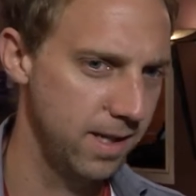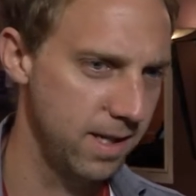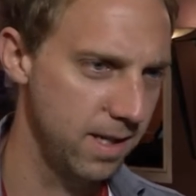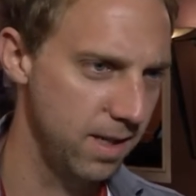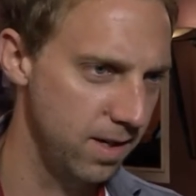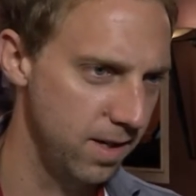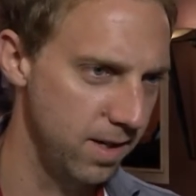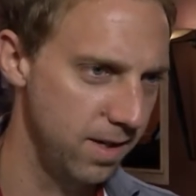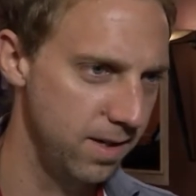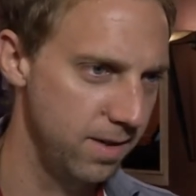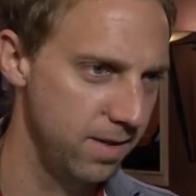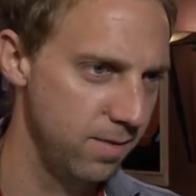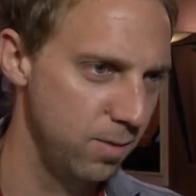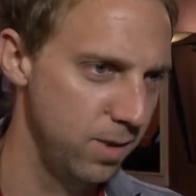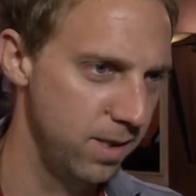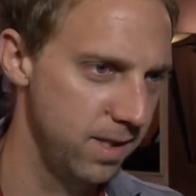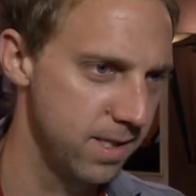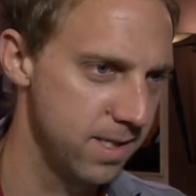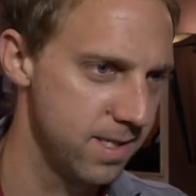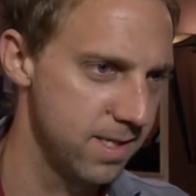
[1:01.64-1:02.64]
decline
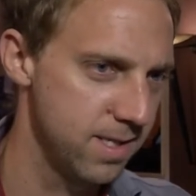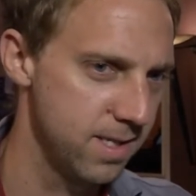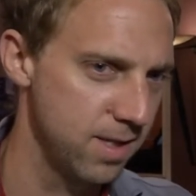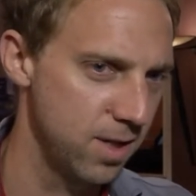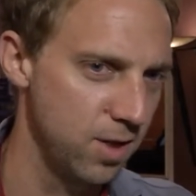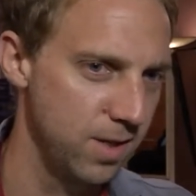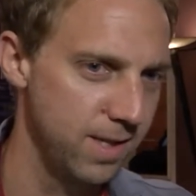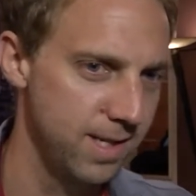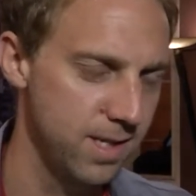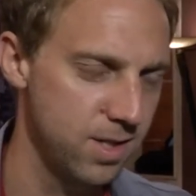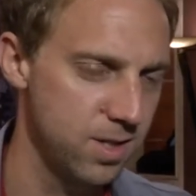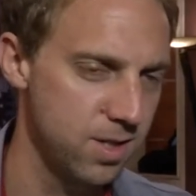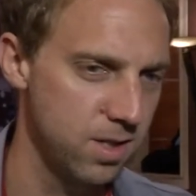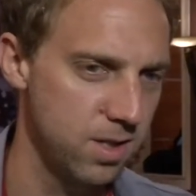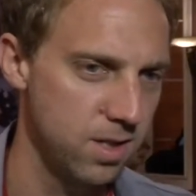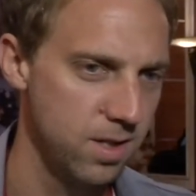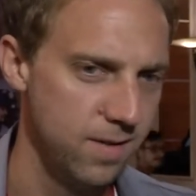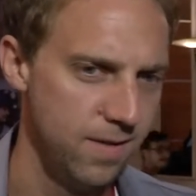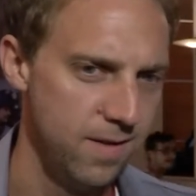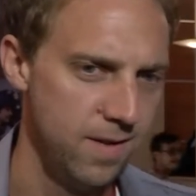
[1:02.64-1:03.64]
with this
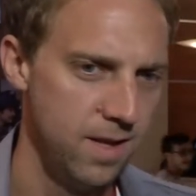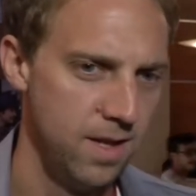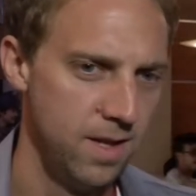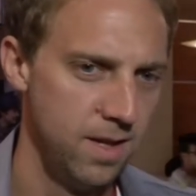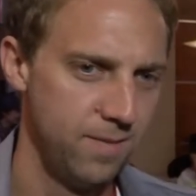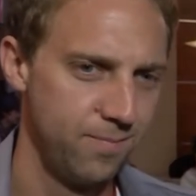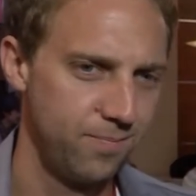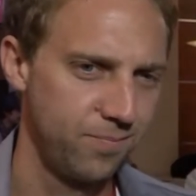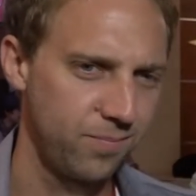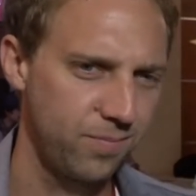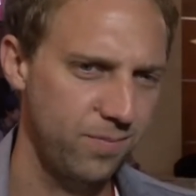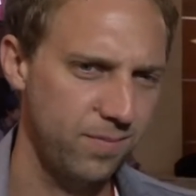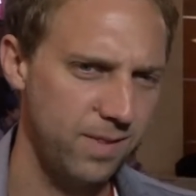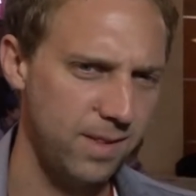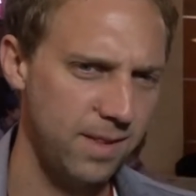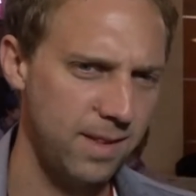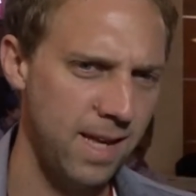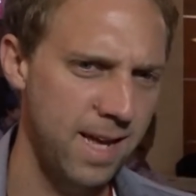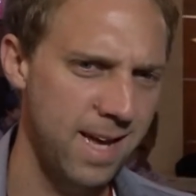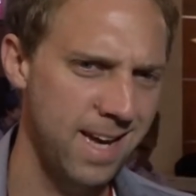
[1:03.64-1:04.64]
condition.
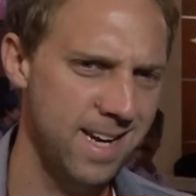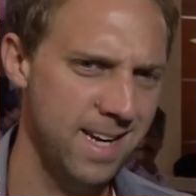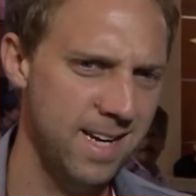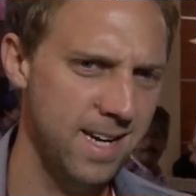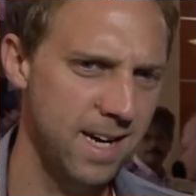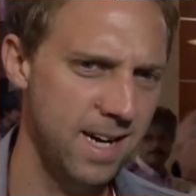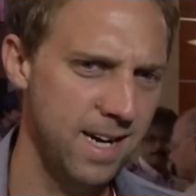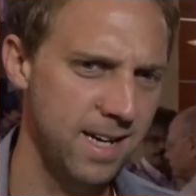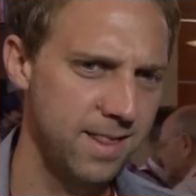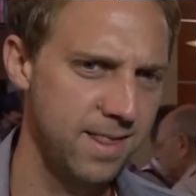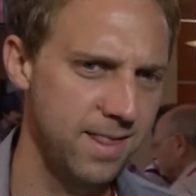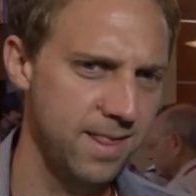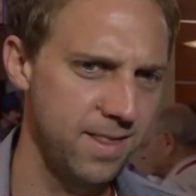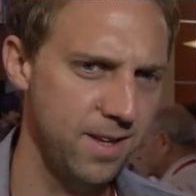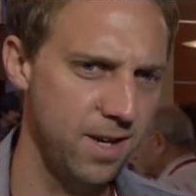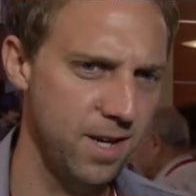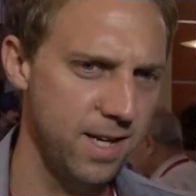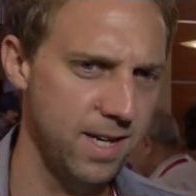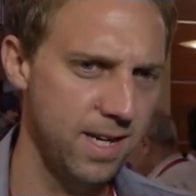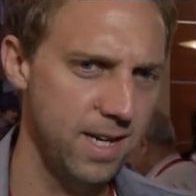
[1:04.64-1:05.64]
And I
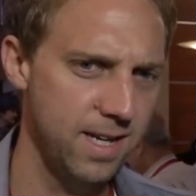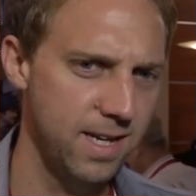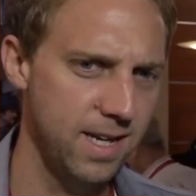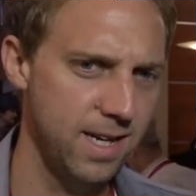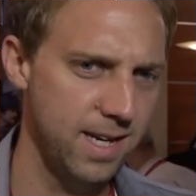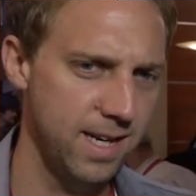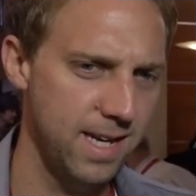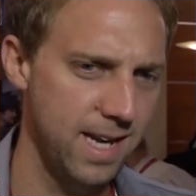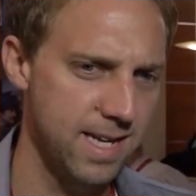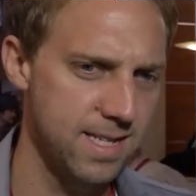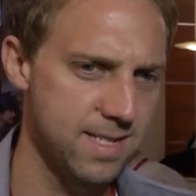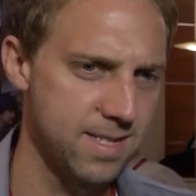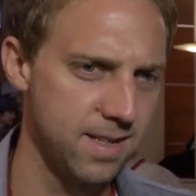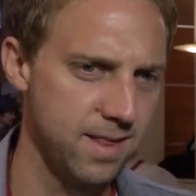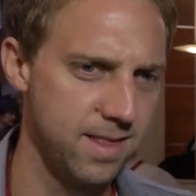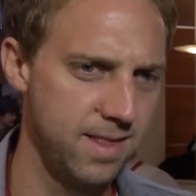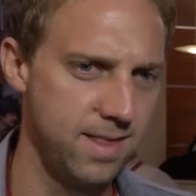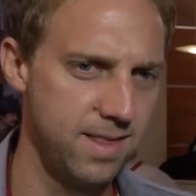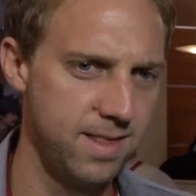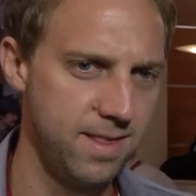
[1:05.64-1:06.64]
thought, like, as a
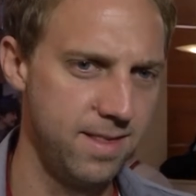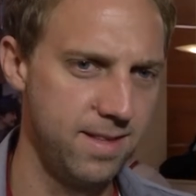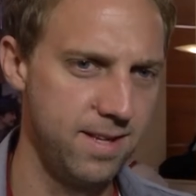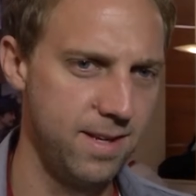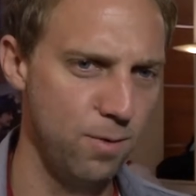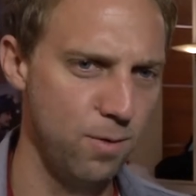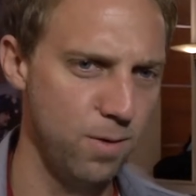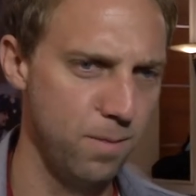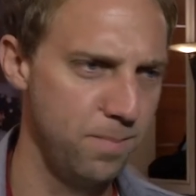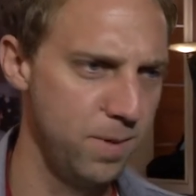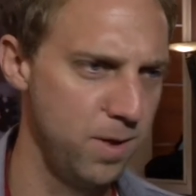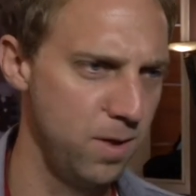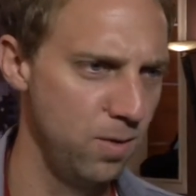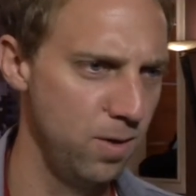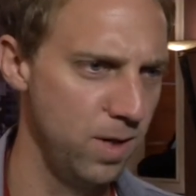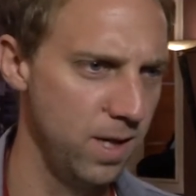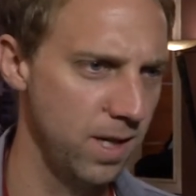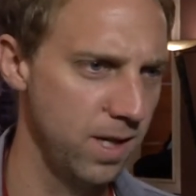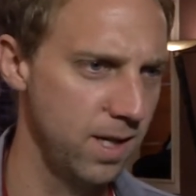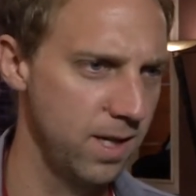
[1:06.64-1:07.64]

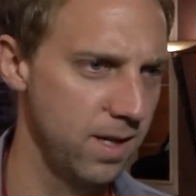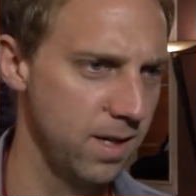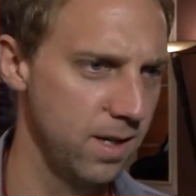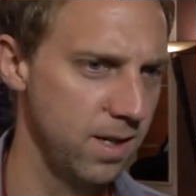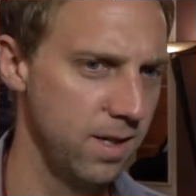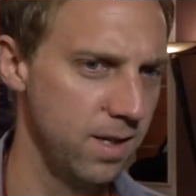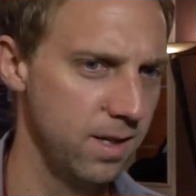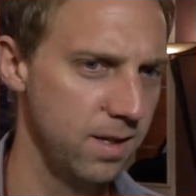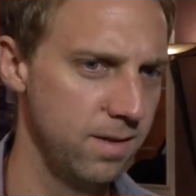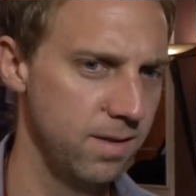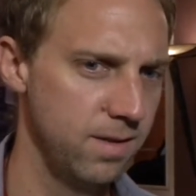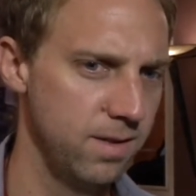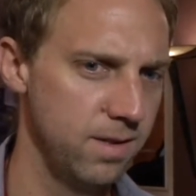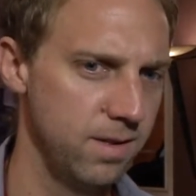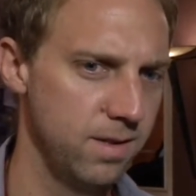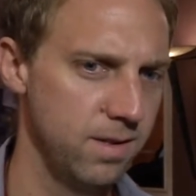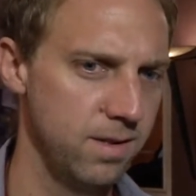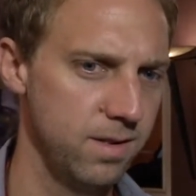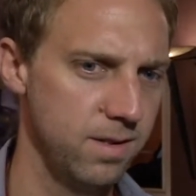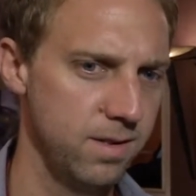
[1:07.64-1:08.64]
therapeutic
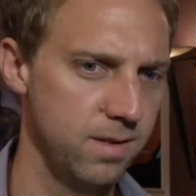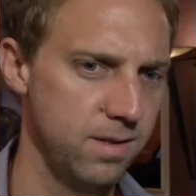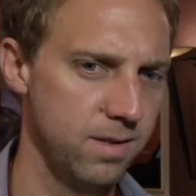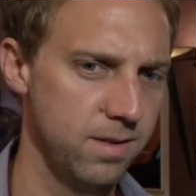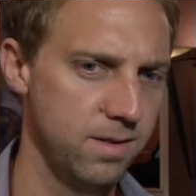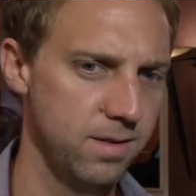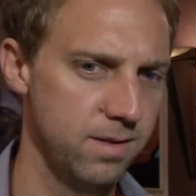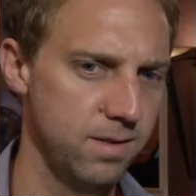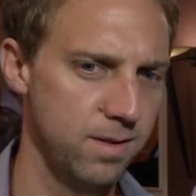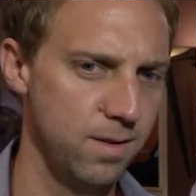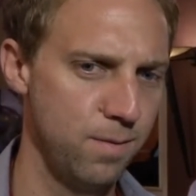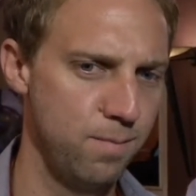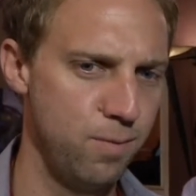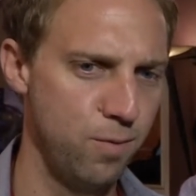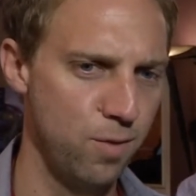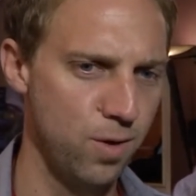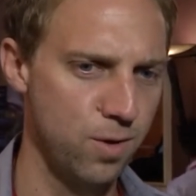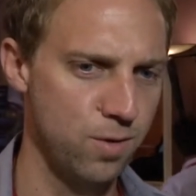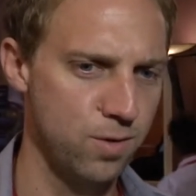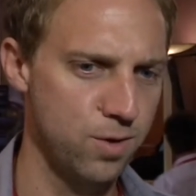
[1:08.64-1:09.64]

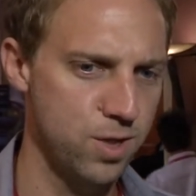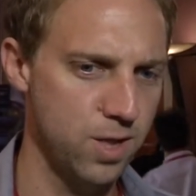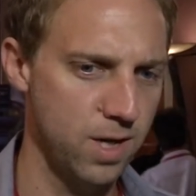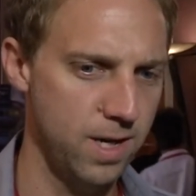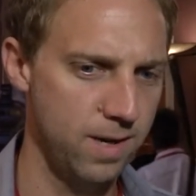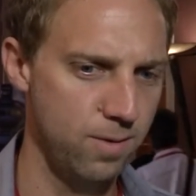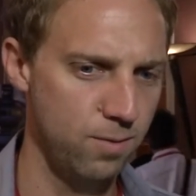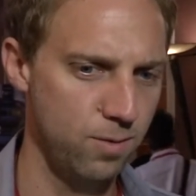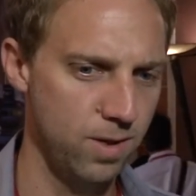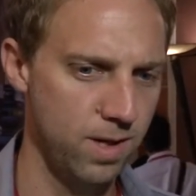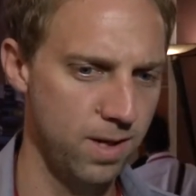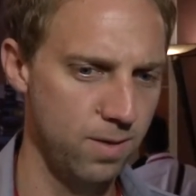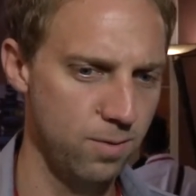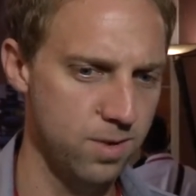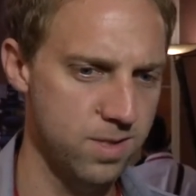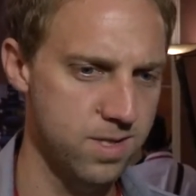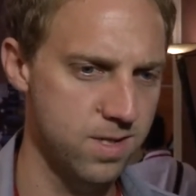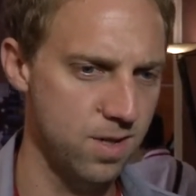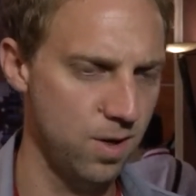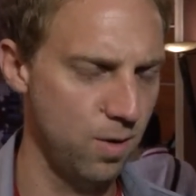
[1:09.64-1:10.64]
approach, I
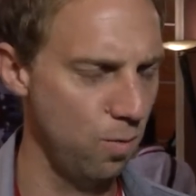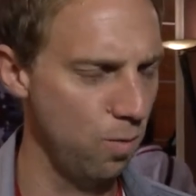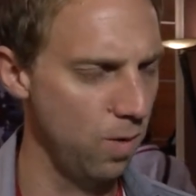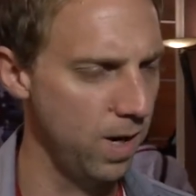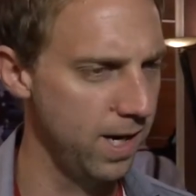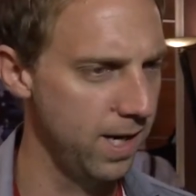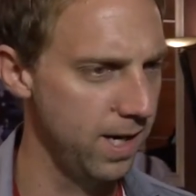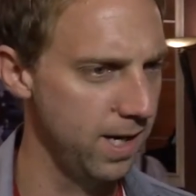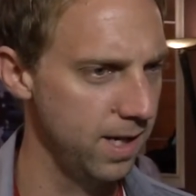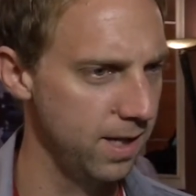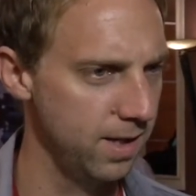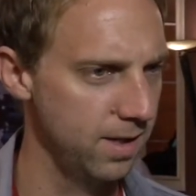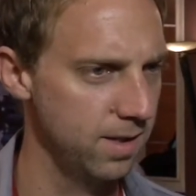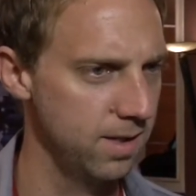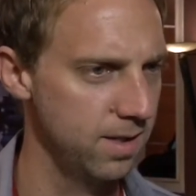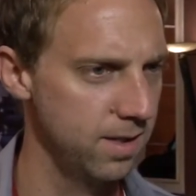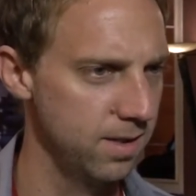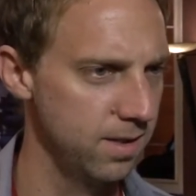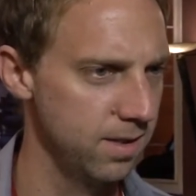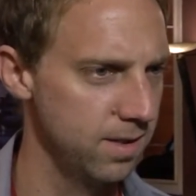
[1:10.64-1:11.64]
would start writing
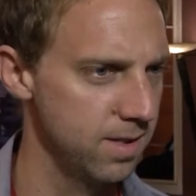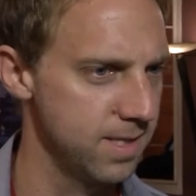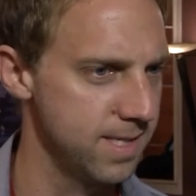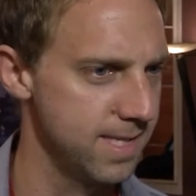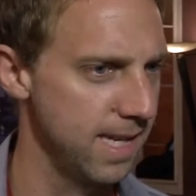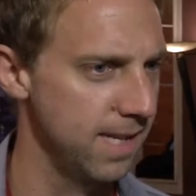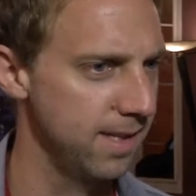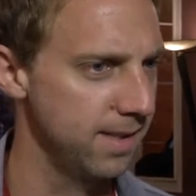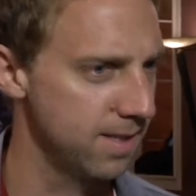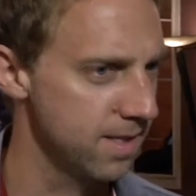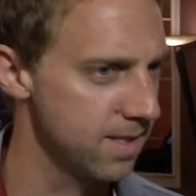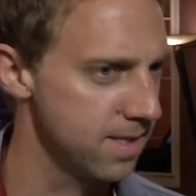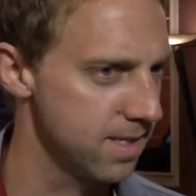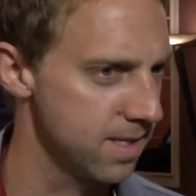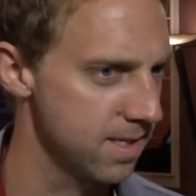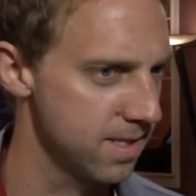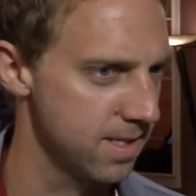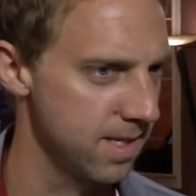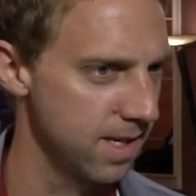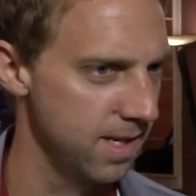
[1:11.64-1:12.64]
the
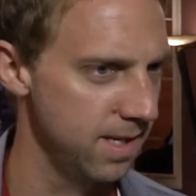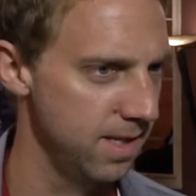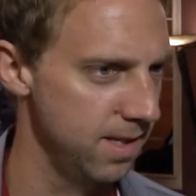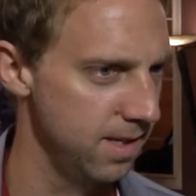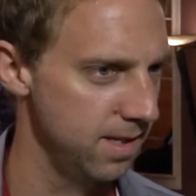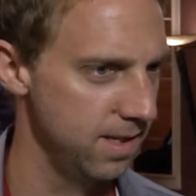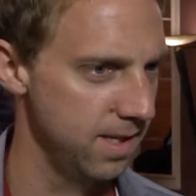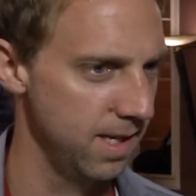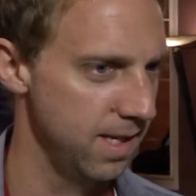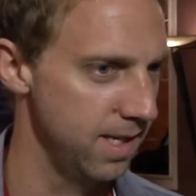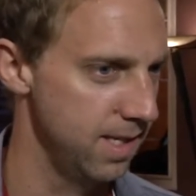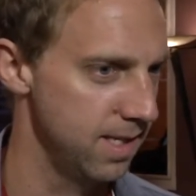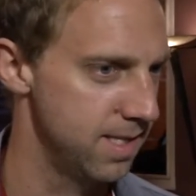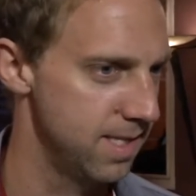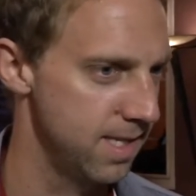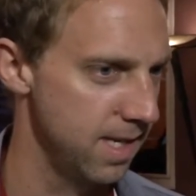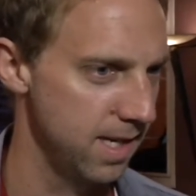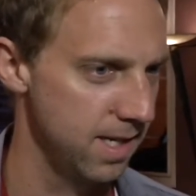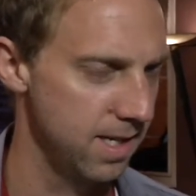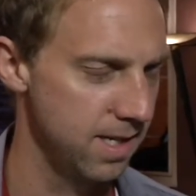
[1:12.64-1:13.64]
sentences that he
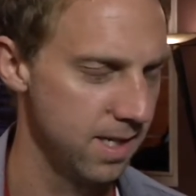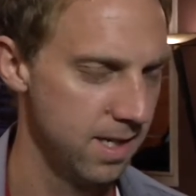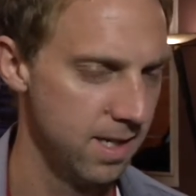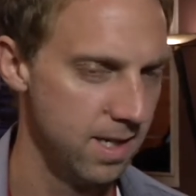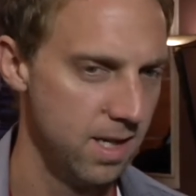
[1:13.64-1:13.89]
said,